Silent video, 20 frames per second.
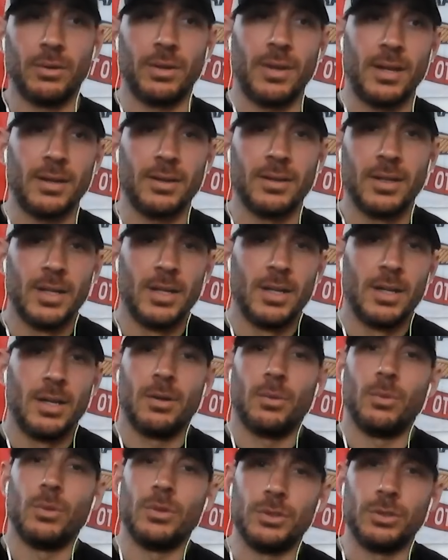And then
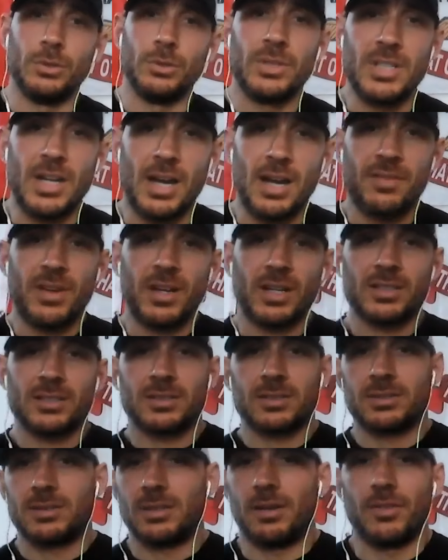we'll do a dive
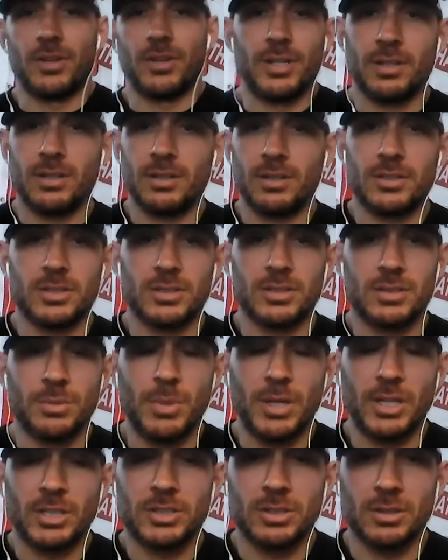X every year just to
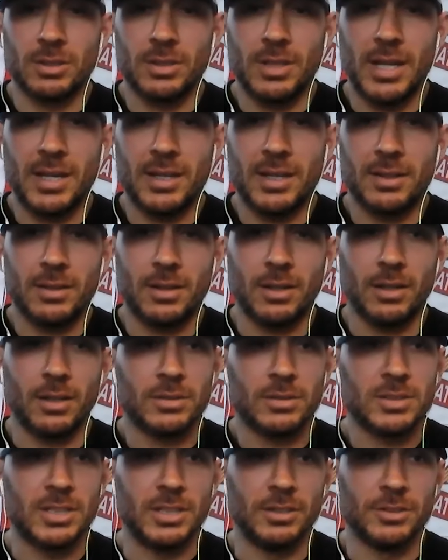make sure that
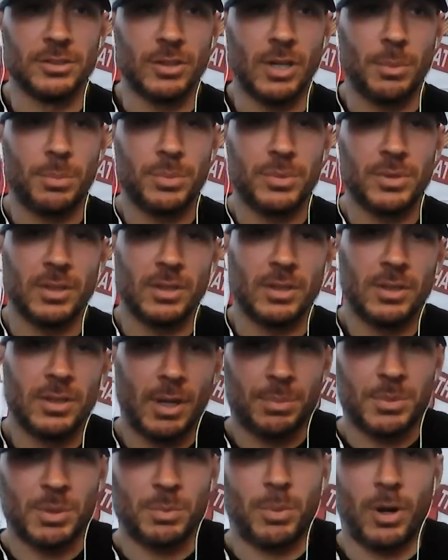our skills are up
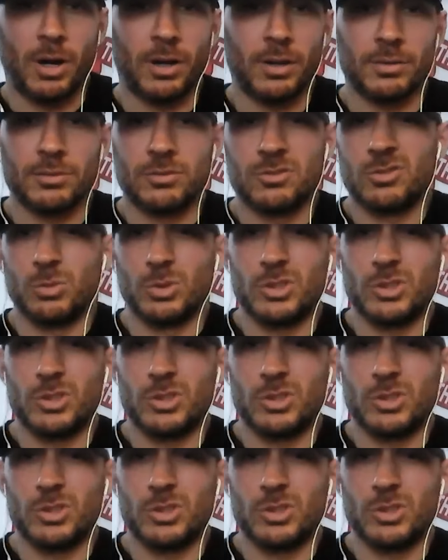to par.